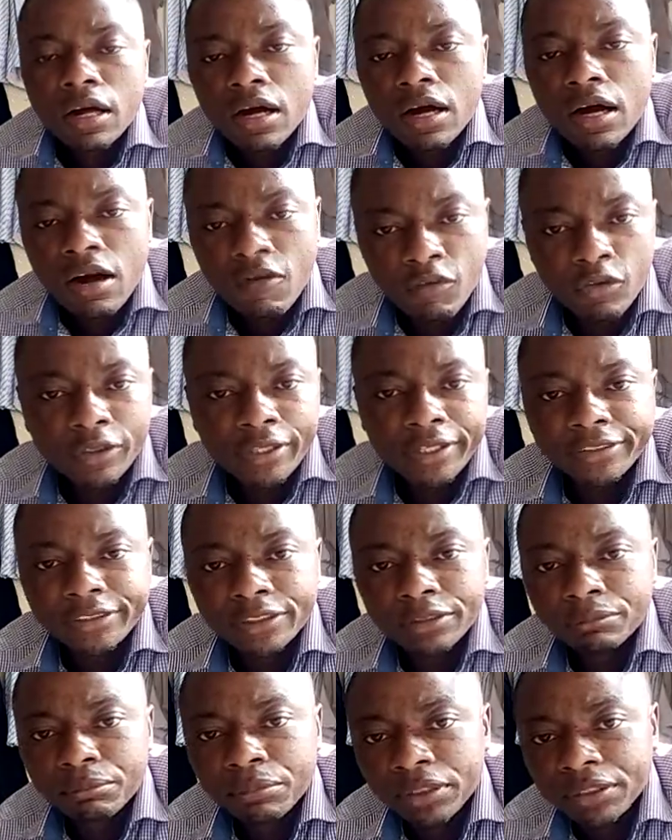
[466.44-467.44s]

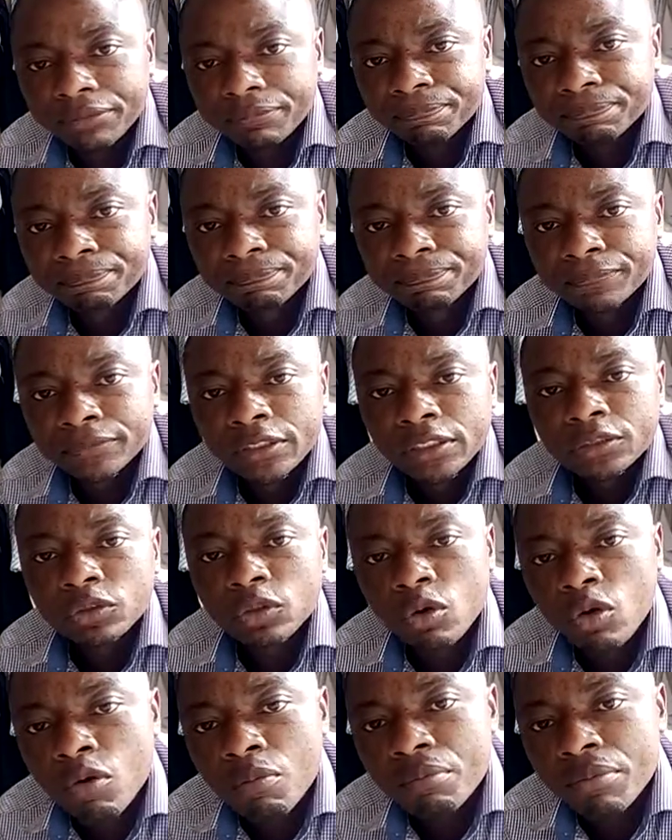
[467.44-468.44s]
amphotericin B.
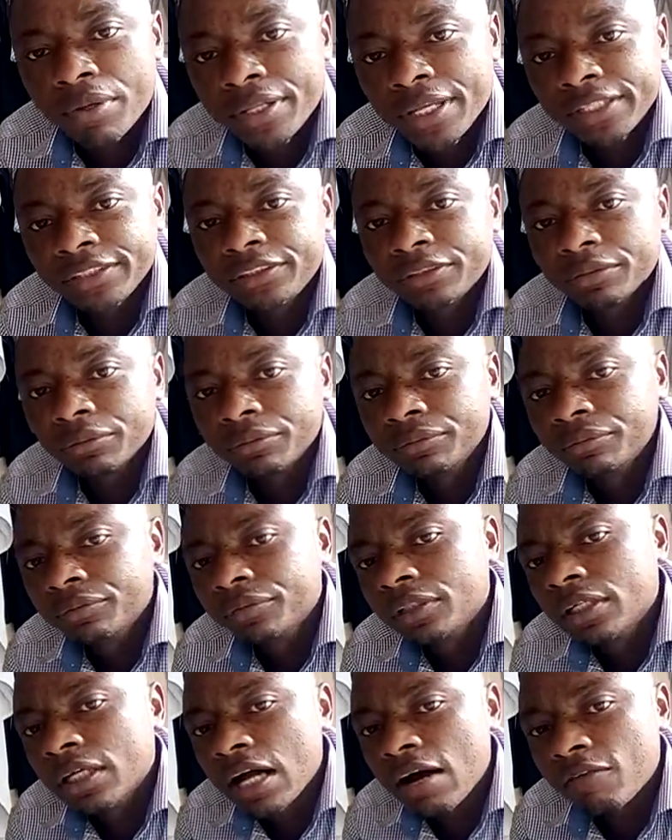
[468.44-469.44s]
So combination,
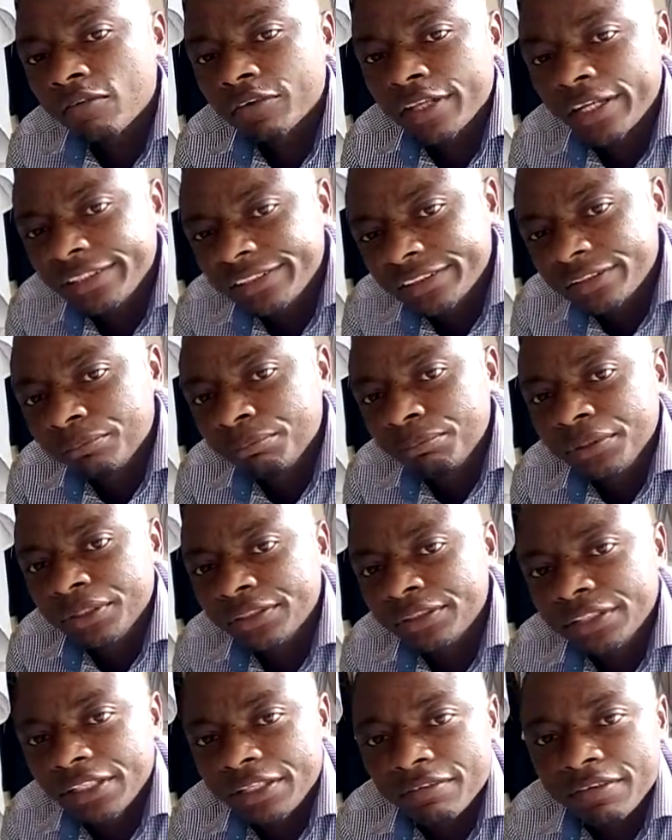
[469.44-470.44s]
amphotericin B
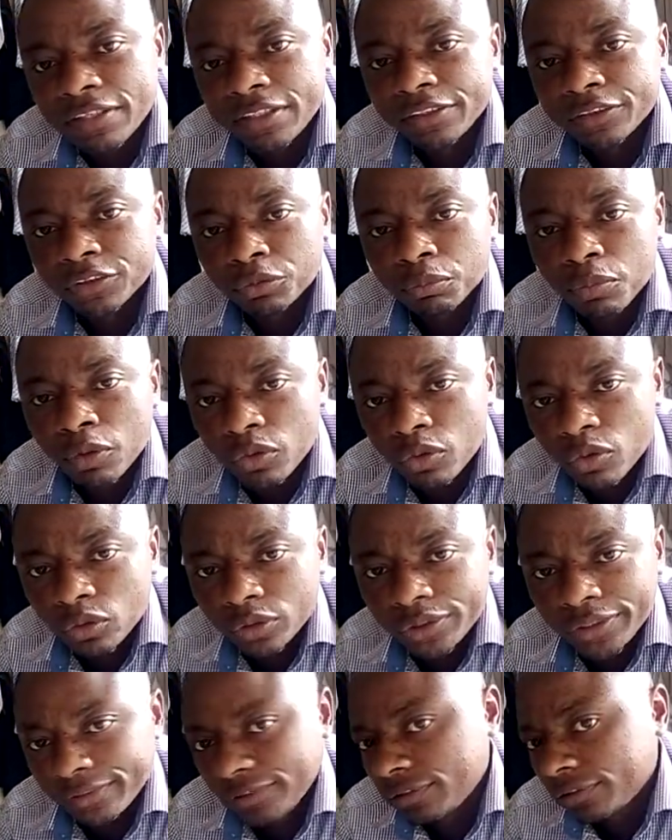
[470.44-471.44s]
is given in small
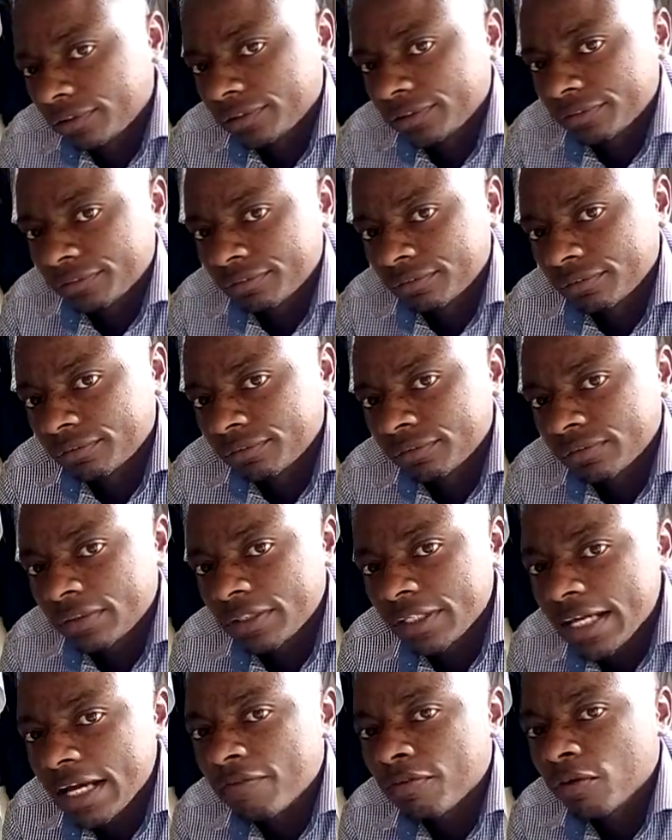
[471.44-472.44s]
doses.
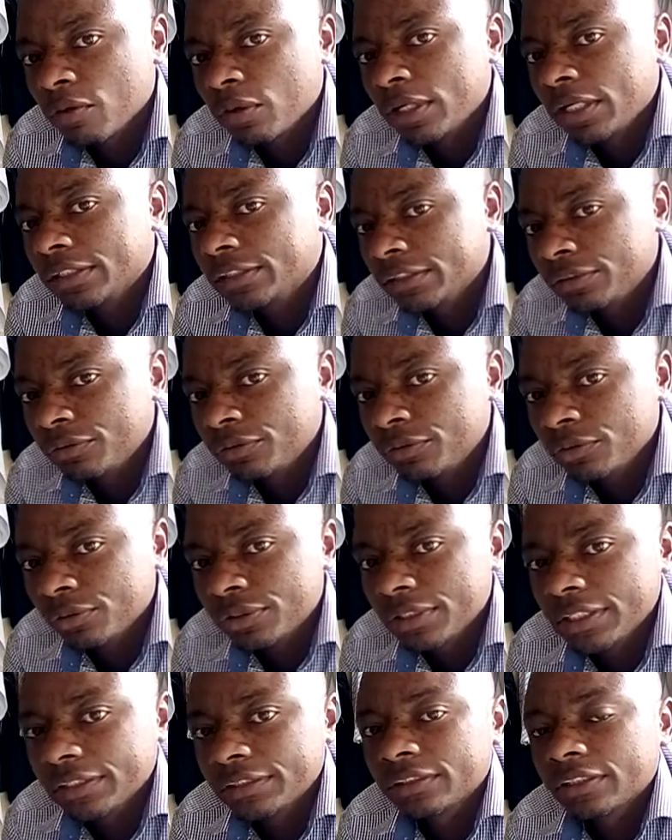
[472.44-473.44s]
Therefore, it
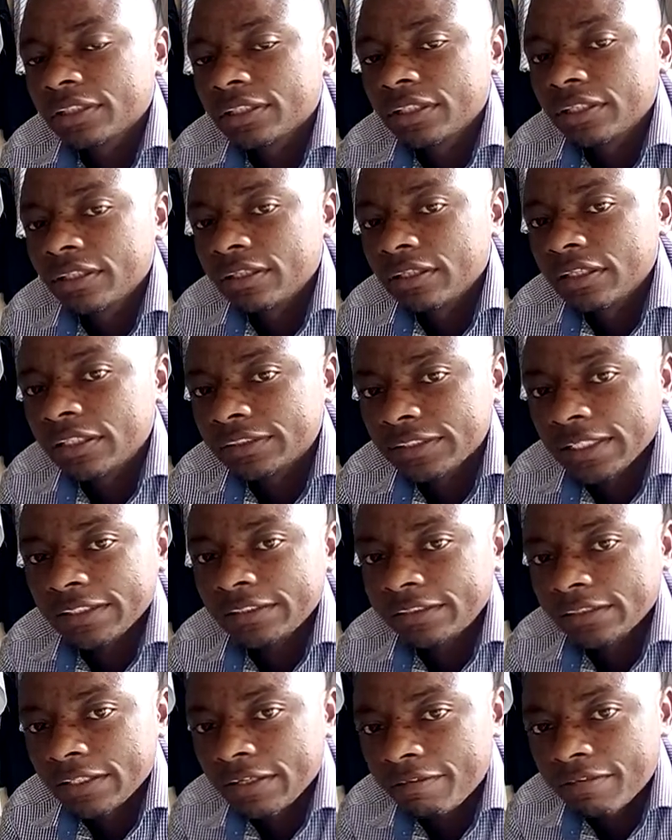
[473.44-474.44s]
reduces the
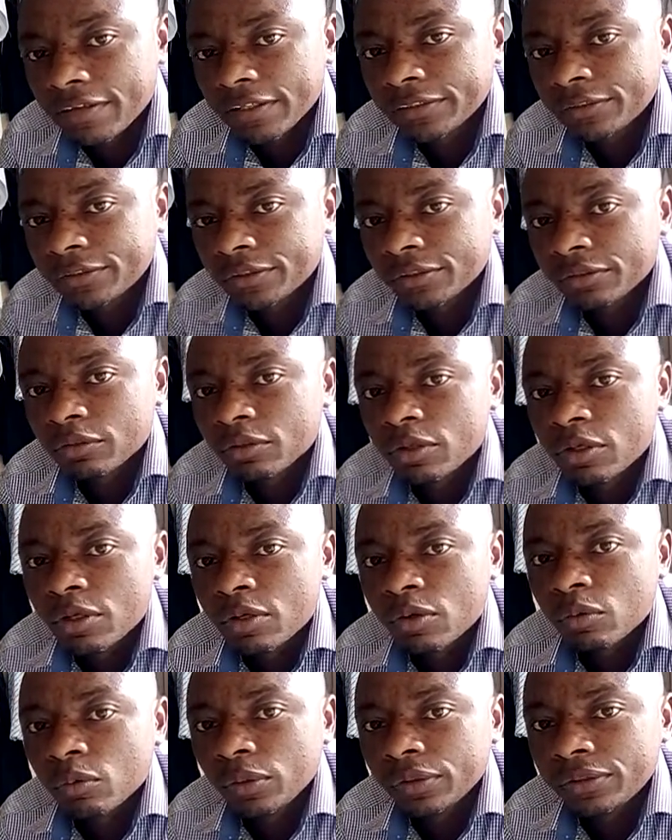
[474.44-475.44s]
side effects,
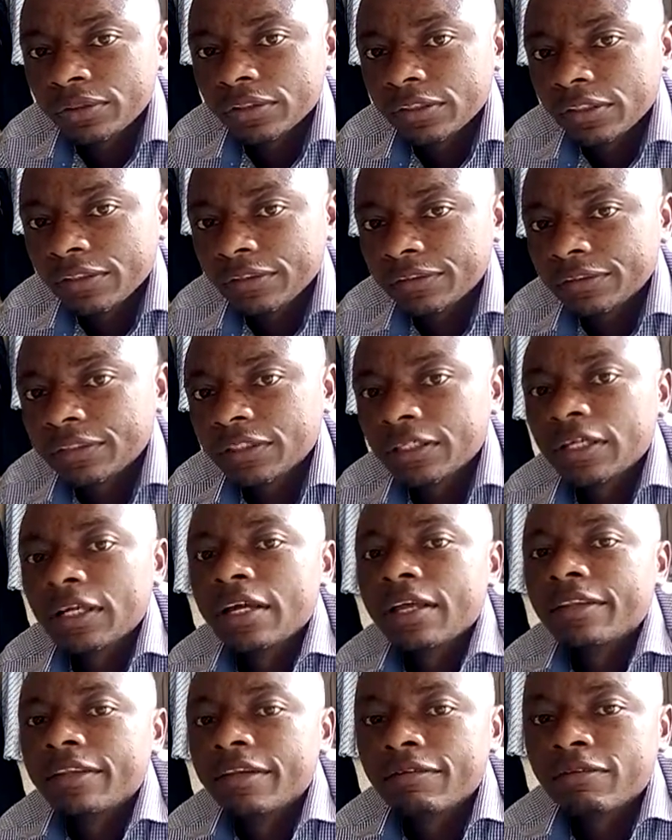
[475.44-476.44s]
which is
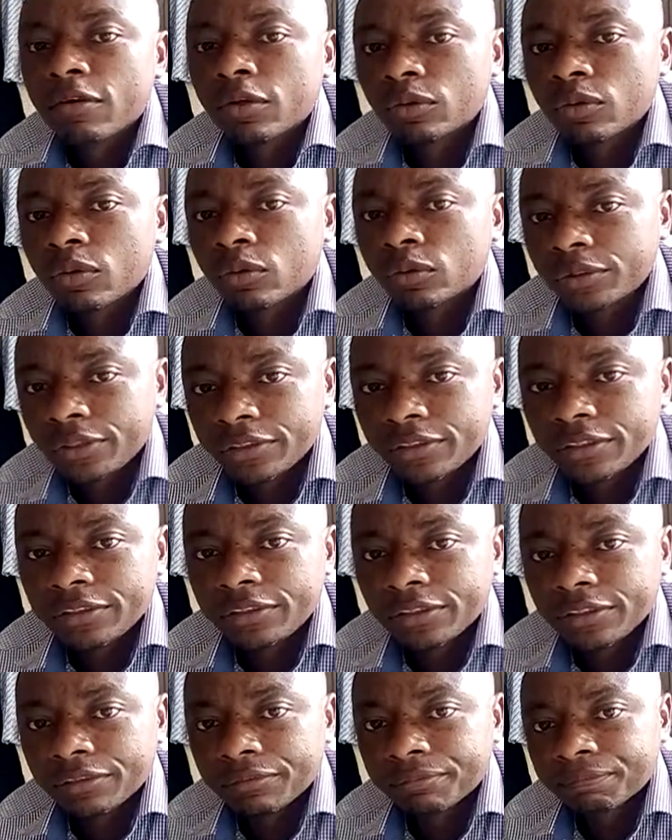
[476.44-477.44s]

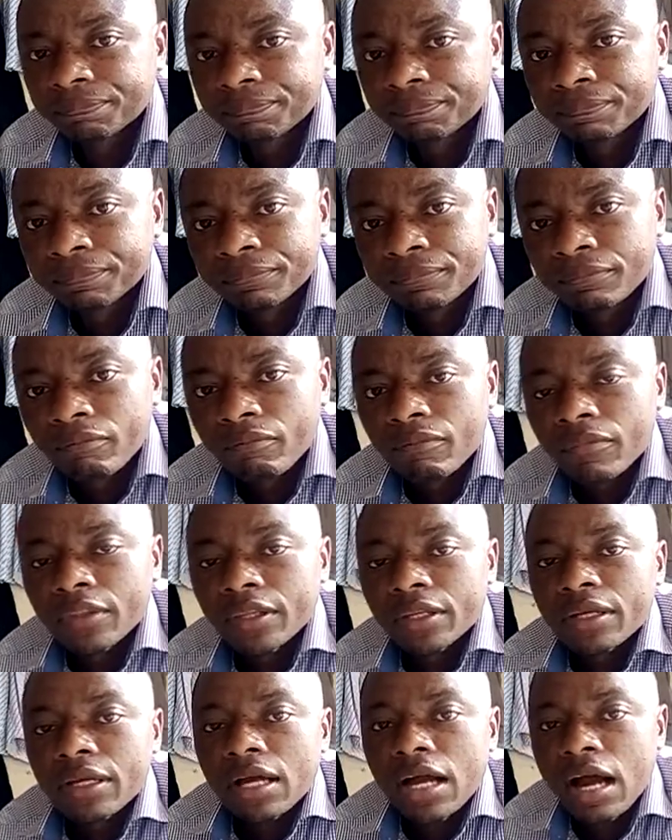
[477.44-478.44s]
nephrotoxicity.
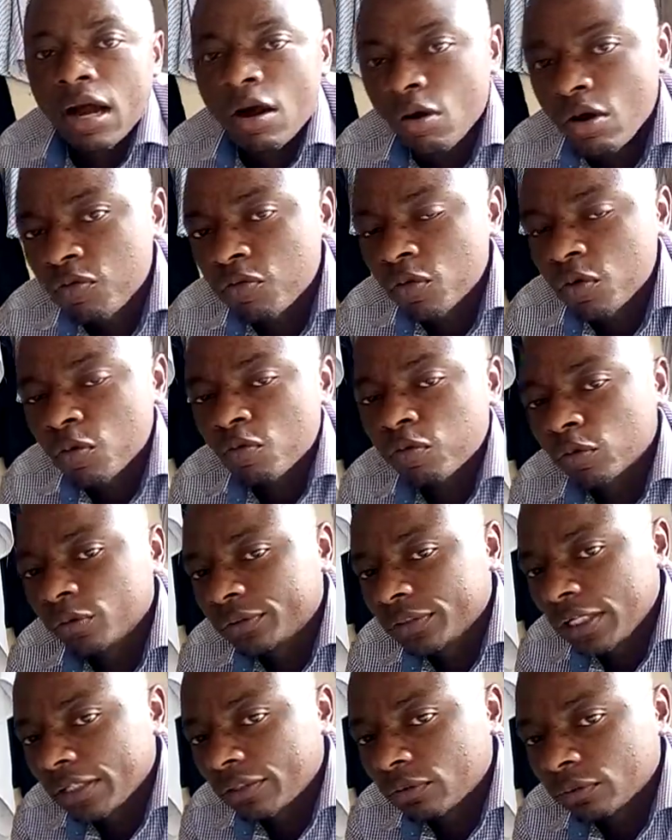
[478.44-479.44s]
Away from
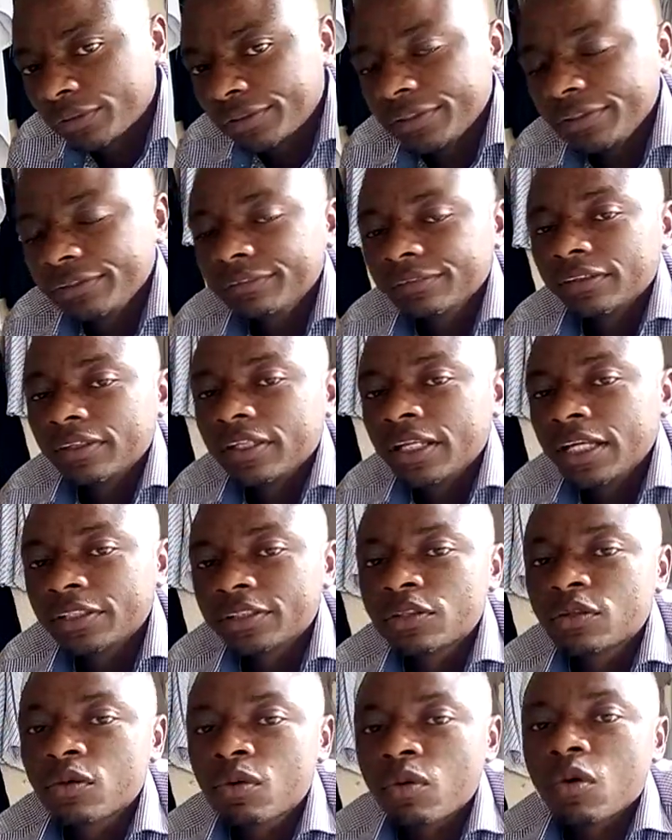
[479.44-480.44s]
flucytosine,
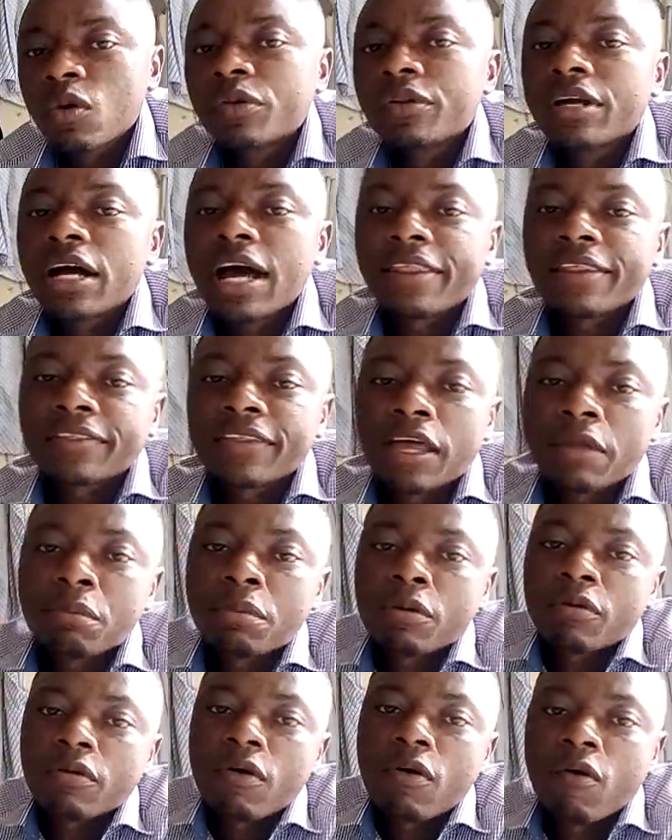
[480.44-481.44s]
let's look on other
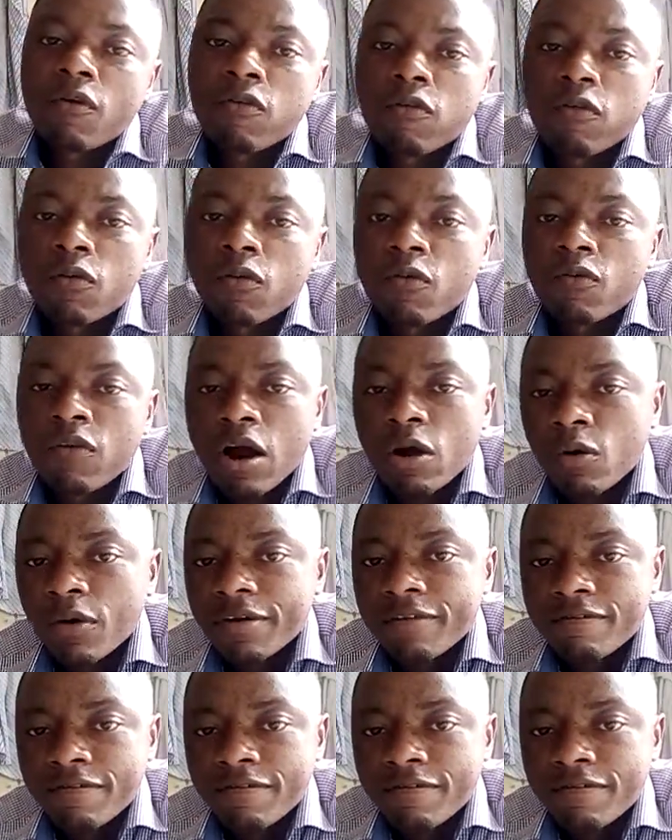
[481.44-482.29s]
type of fungal